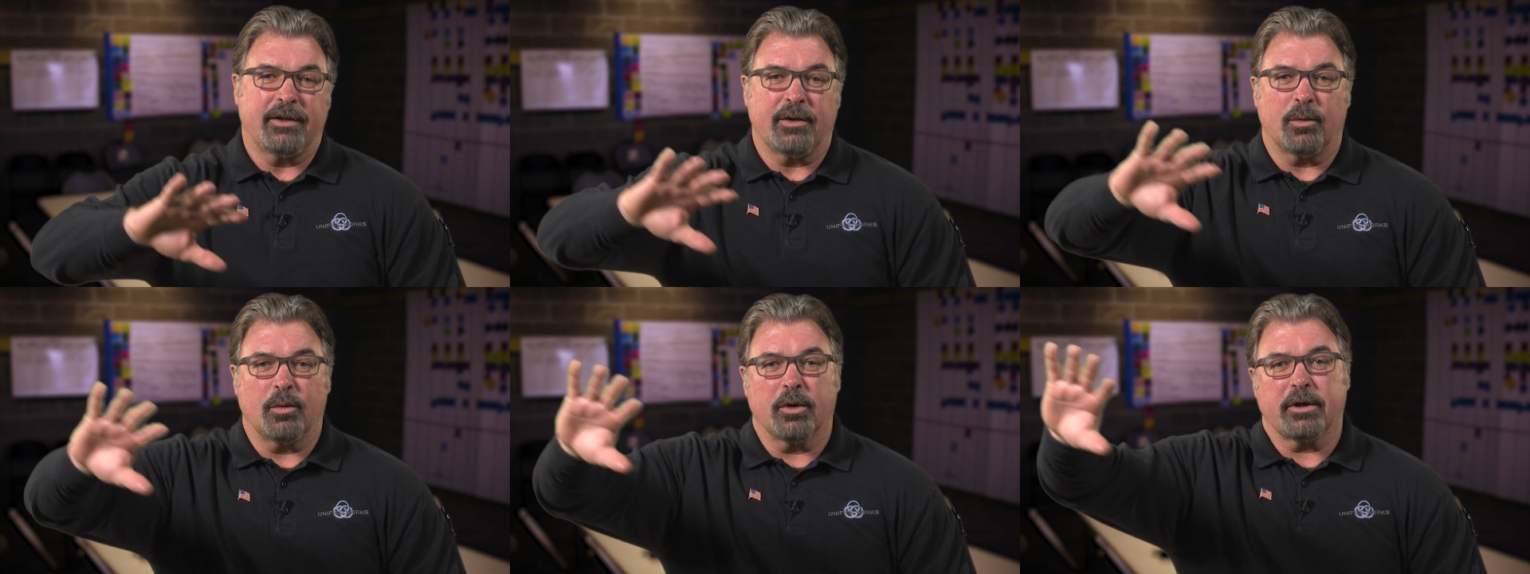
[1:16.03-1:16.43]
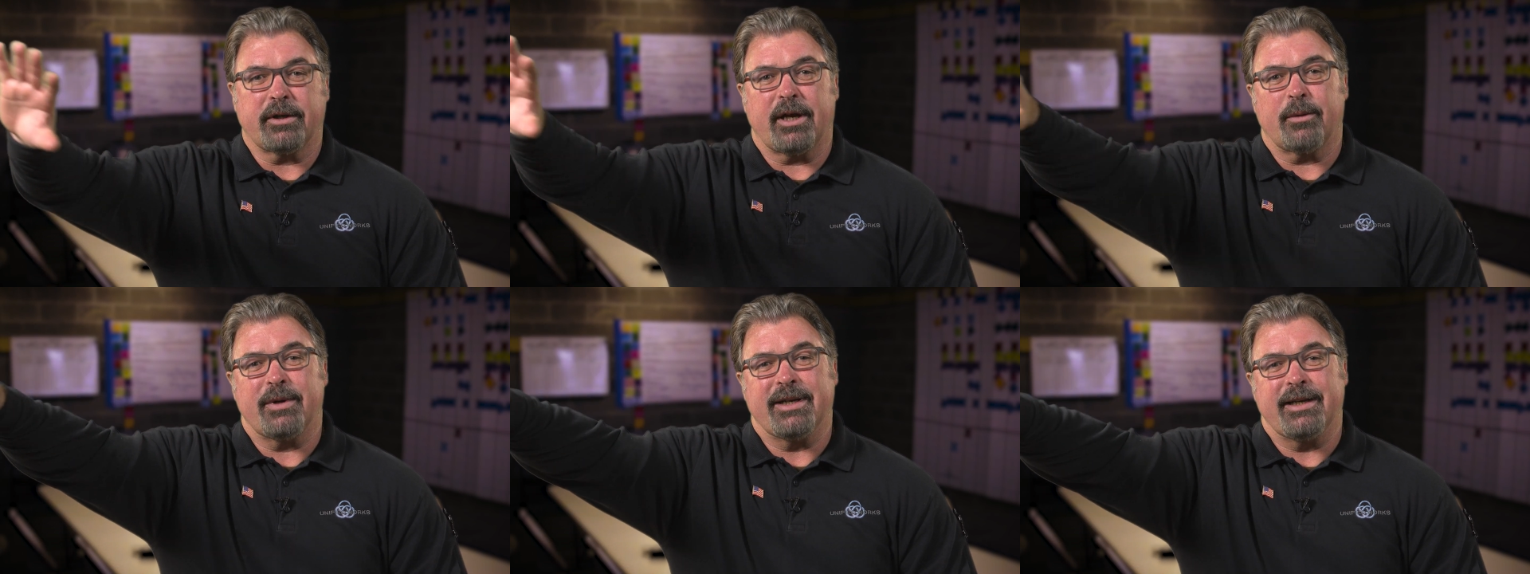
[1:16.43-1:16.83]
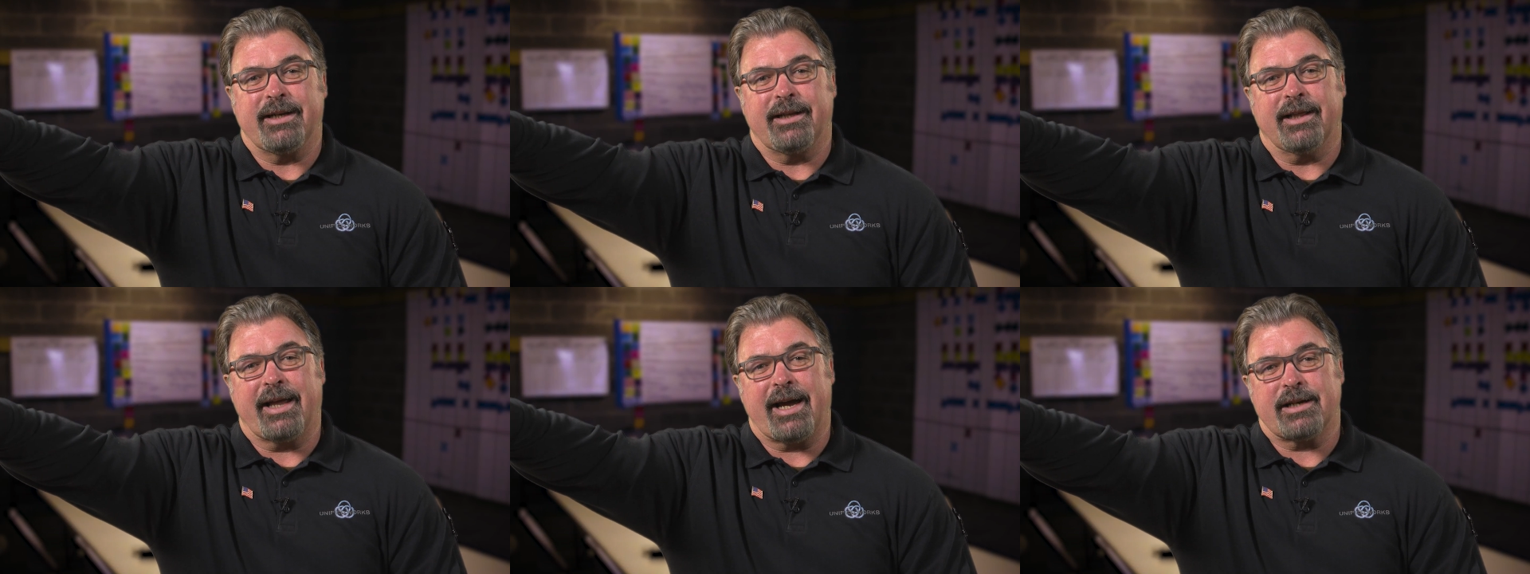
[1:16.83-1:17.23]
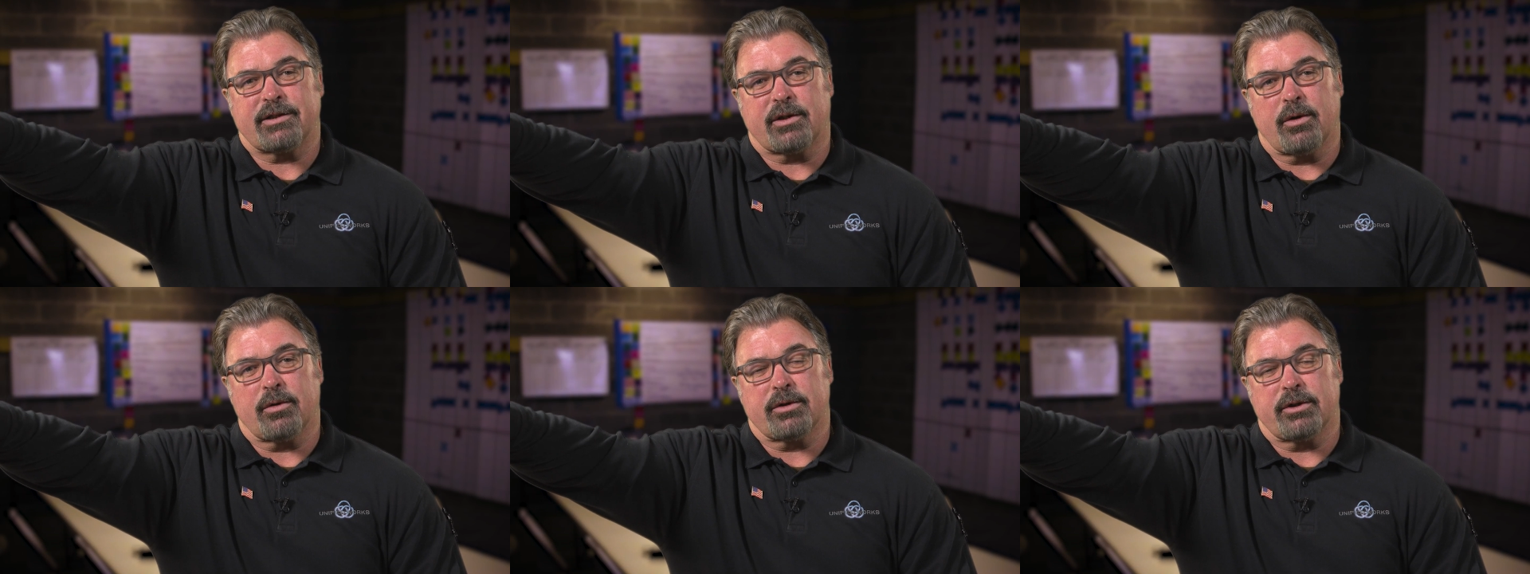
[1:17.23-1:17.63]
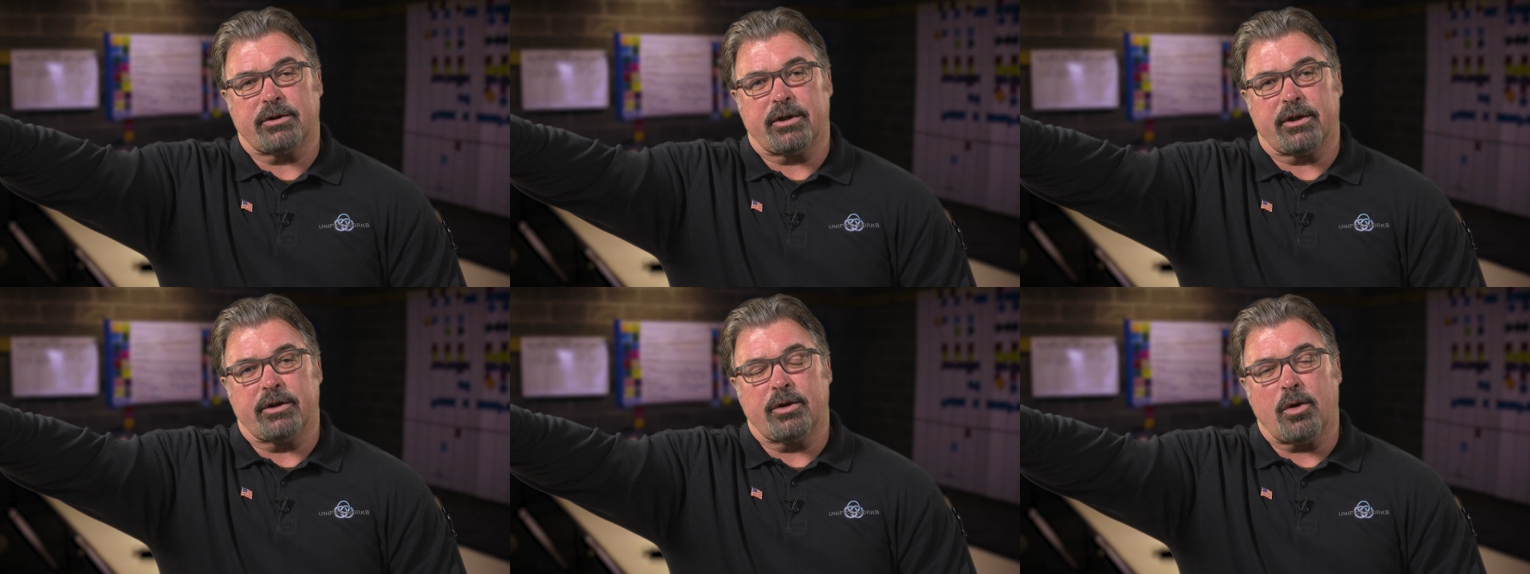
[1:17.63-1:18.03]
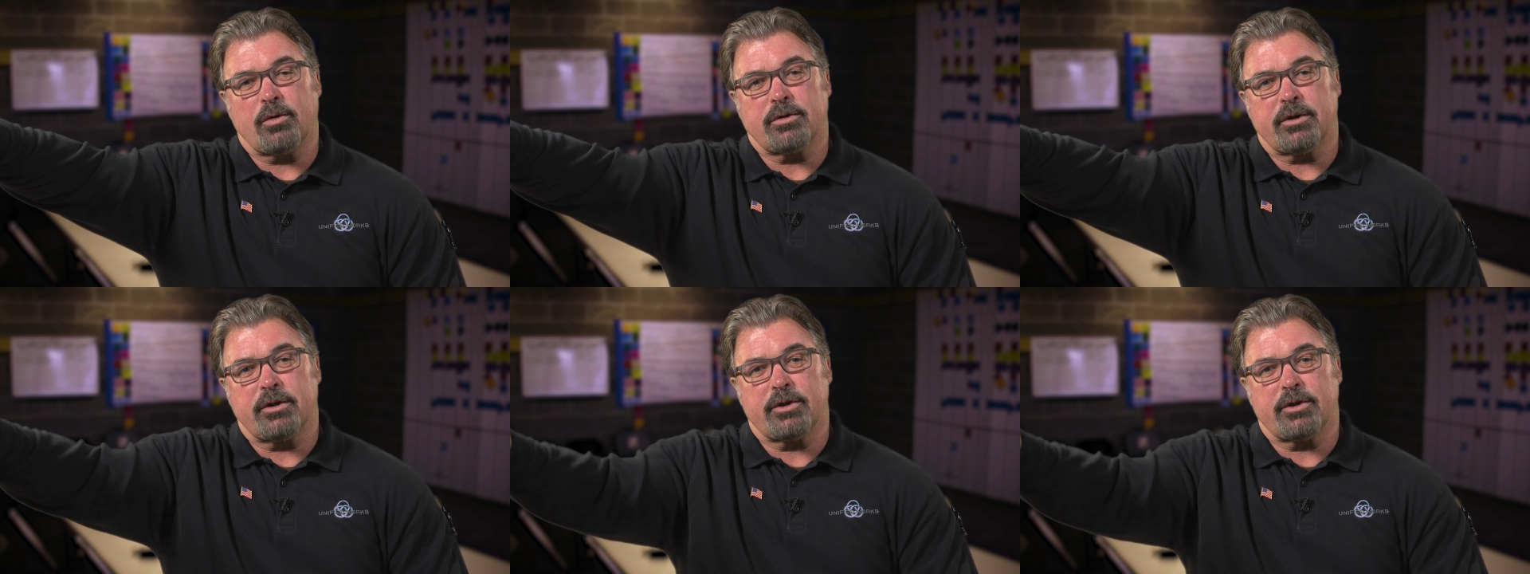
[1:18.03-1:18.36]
the work that we need last goes into the nose